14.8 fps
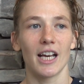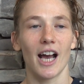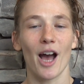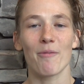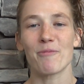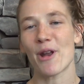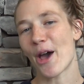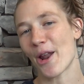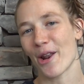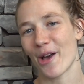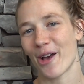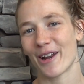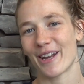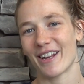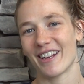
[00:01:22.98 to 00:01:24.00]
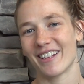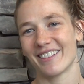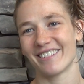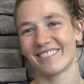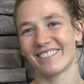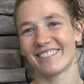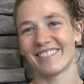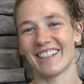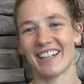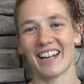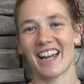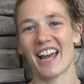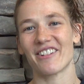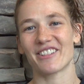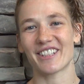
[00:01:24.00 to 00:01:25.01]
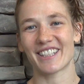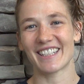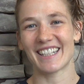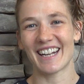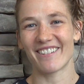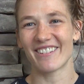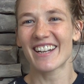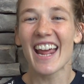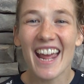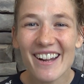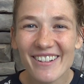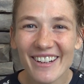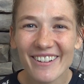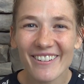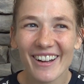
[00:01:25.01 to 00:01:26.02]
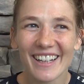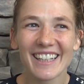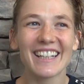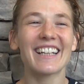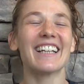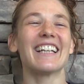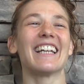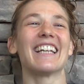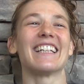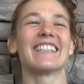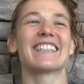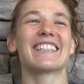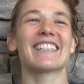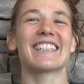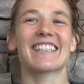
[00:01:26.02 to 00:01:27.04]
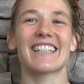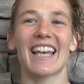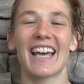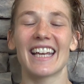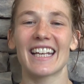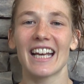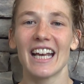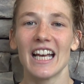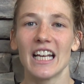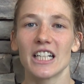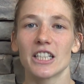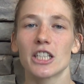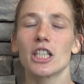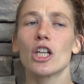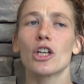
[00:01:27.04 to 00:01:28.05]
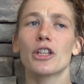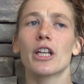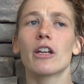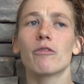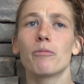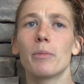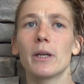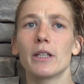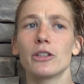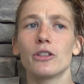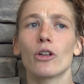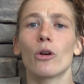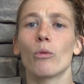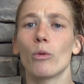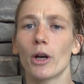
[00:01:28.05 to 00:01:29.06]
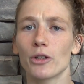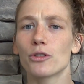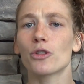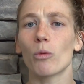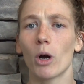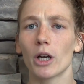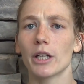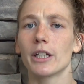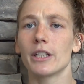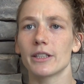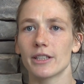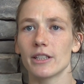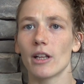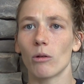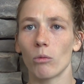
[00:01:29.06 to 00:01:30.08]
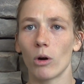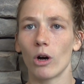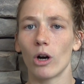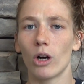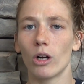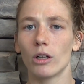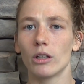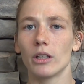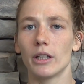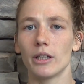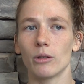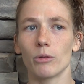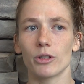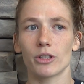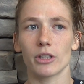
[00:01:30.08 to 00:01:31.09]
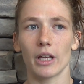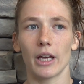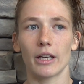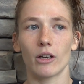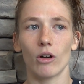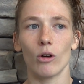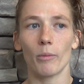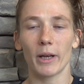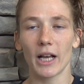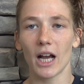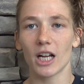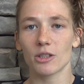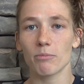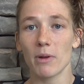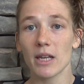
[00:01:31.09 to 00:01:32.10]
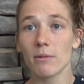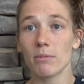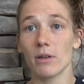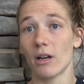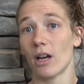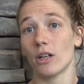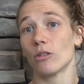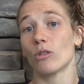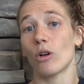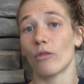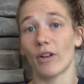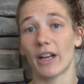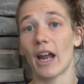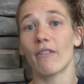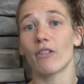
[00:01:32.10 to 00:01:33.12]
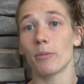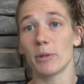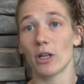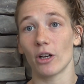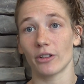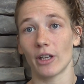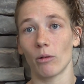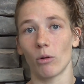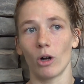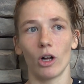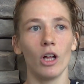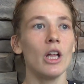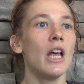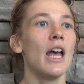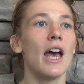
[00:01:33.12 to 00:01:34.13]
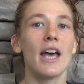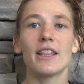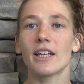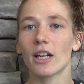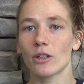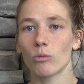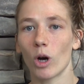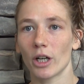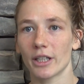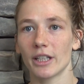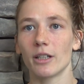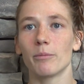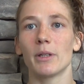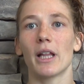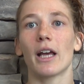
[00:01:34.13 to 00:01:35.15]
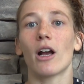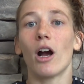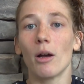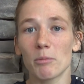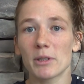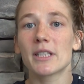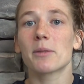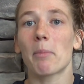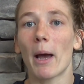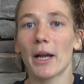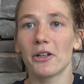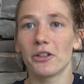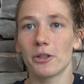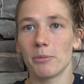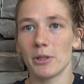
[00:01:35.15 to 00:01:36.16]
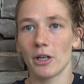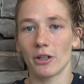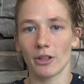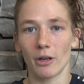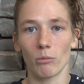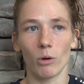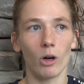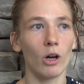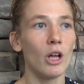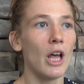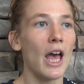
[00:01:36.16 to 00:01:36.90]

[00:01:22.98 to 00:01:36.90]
I'm not on it. And I have to see it every day when I walk in, and it's just like, to know that I've been, you know, I used to walk in and see that wall, and it was like, oh my gosh, me? I don't know if I'd ever be on that wall. And then I'd walk in and be like, I'm inspired to be on that wall.